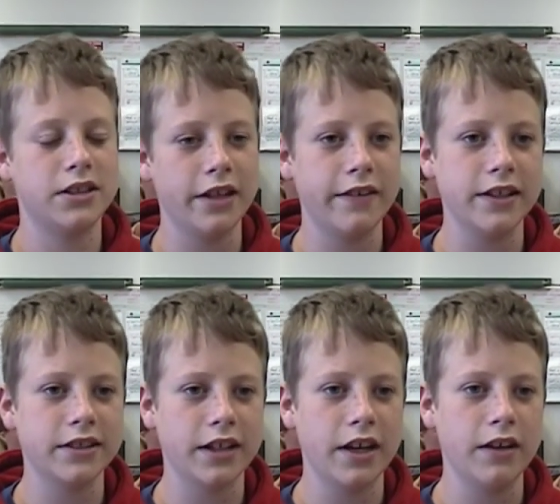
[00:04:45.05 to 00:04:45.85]
There is
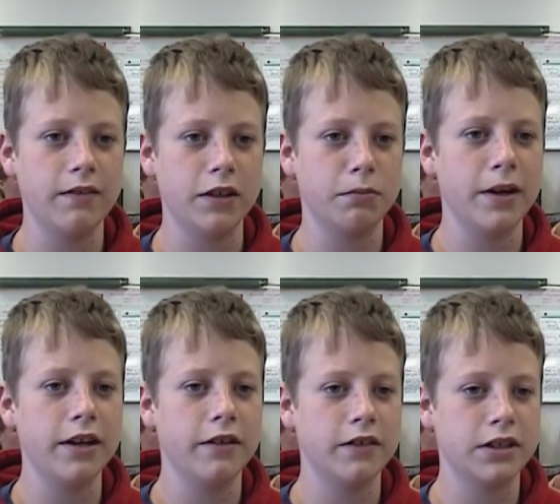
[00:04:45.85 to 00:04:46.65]
Kane with
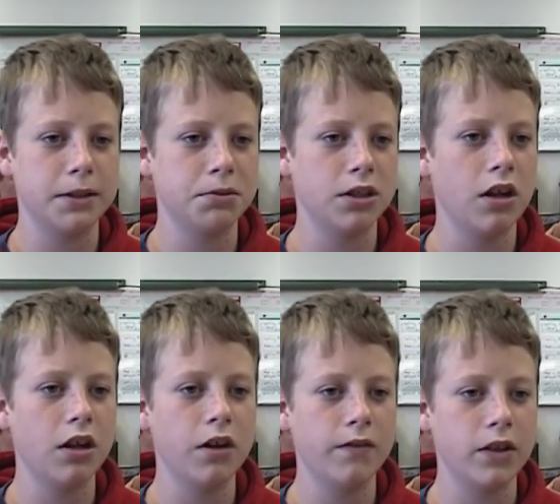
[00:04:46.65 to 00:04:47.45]
radio reception all
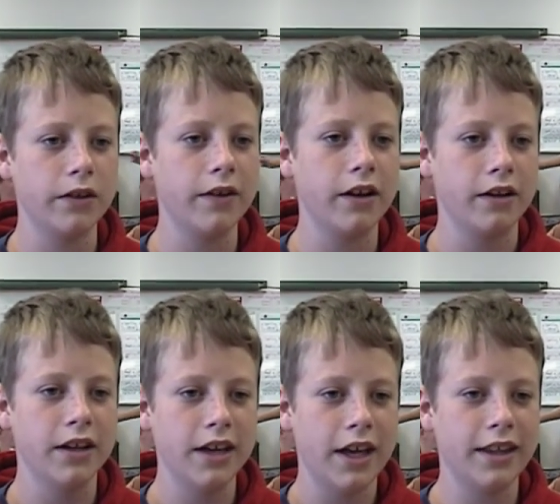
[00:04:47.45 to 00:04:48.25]
over the world,
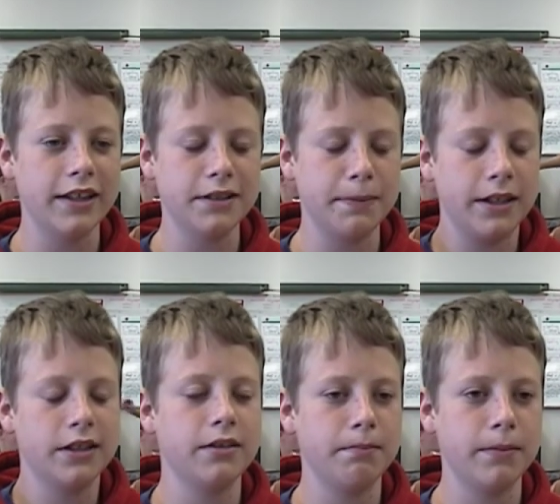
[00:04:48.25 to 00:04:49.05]
and this being
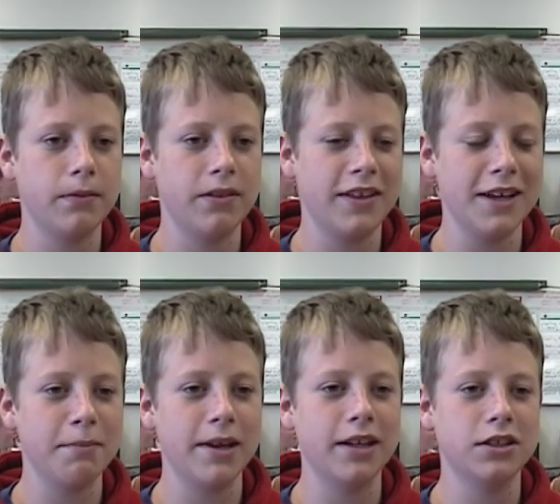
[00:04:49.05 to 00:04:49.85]
thing
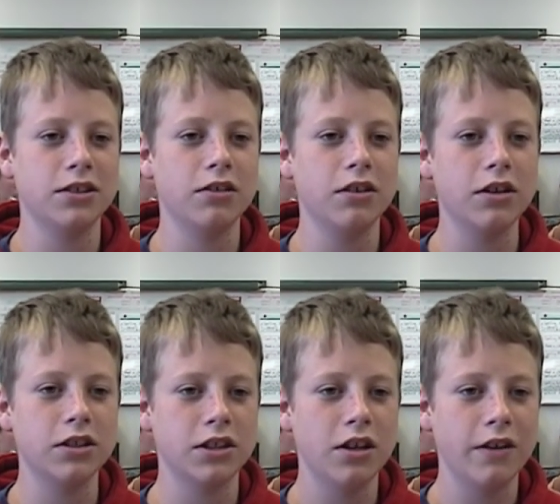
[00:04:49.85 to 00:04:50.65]
being so
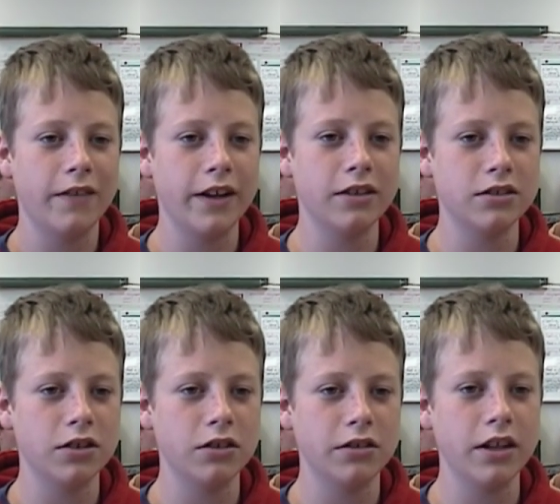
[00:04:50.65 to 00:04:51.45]
close, why there's
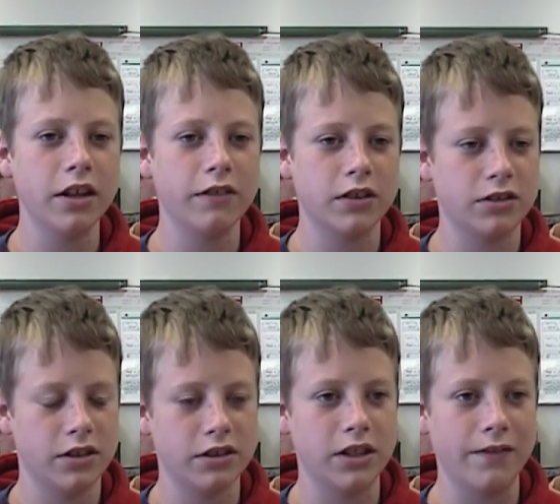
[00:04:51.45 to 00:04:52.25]
no telling what sort
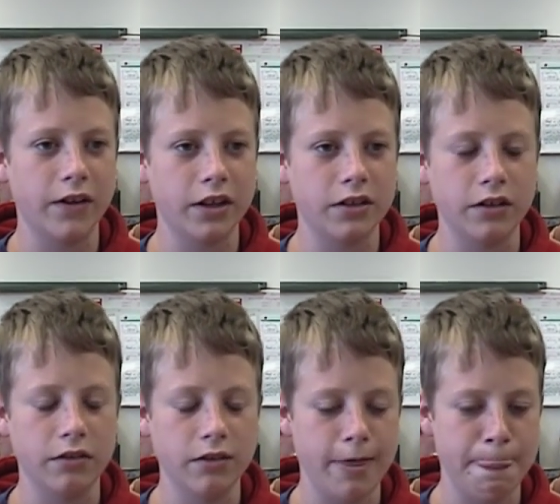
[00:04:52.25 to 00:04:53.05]
of stuff it could do.
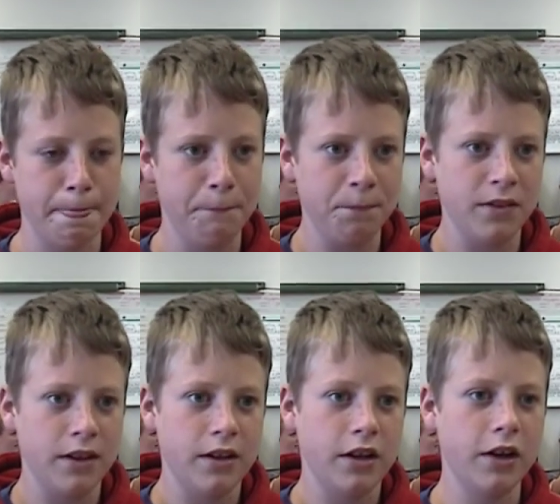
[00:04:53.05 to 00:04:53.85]

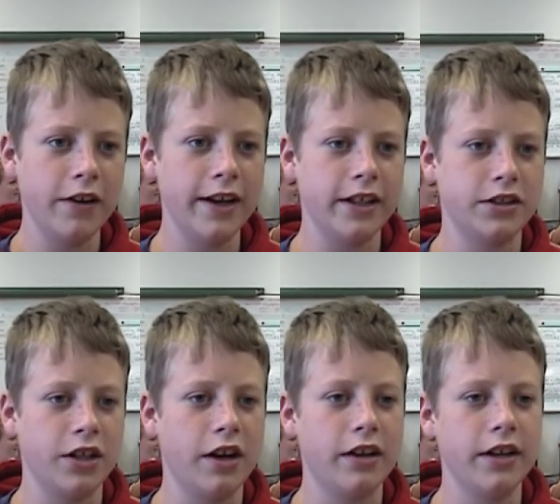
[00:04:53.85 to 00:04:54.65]
Go ahead,
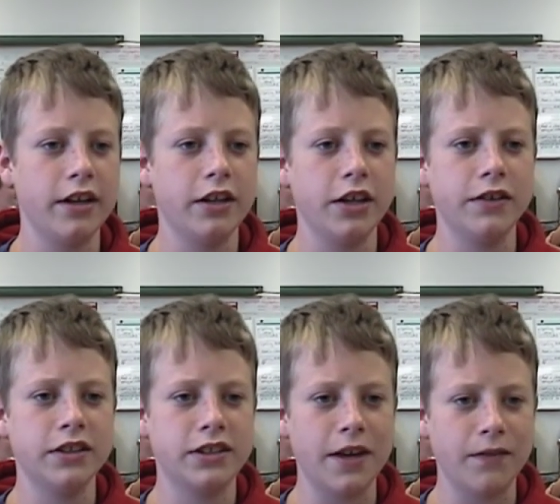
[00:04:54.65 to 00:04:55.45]
Charlie. You and
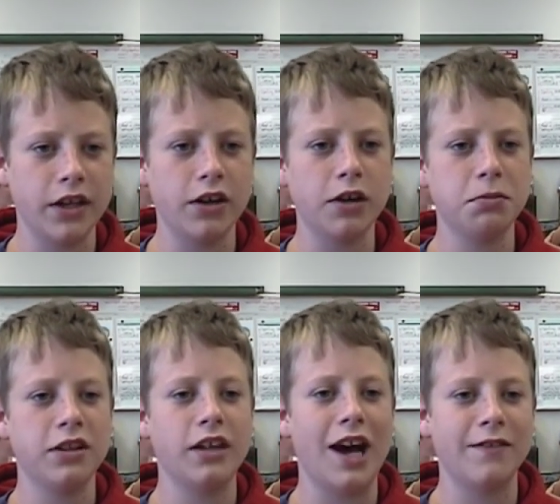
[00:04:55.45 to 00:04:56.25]
Stephanie go up to
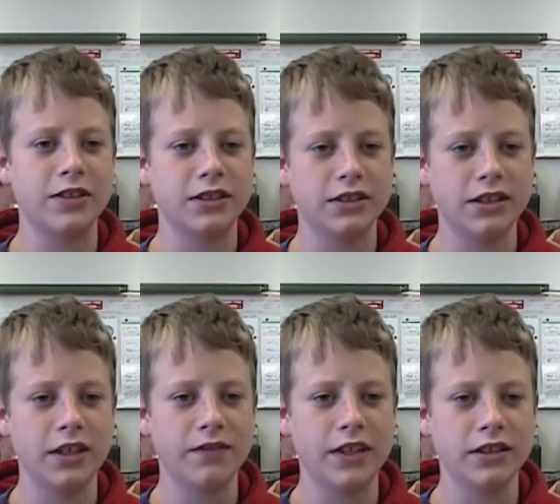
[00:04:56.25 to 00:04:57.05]
the office and see
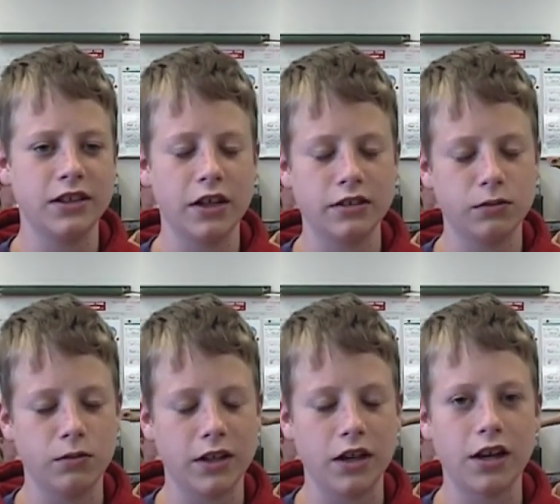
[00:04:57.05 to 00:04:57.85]
if that's not
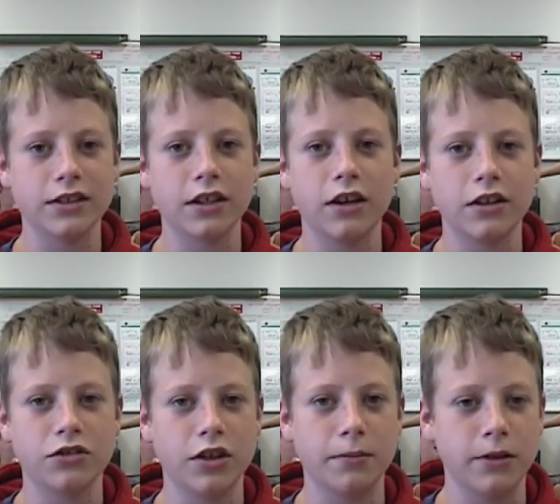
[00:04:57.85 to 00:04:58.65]
what causing all the
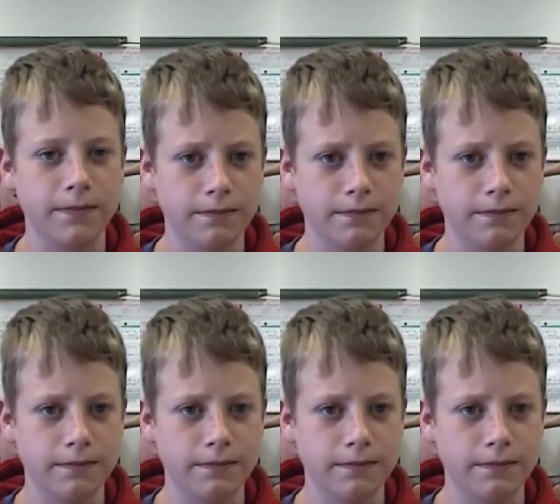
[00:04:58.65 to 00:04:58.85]
trouble.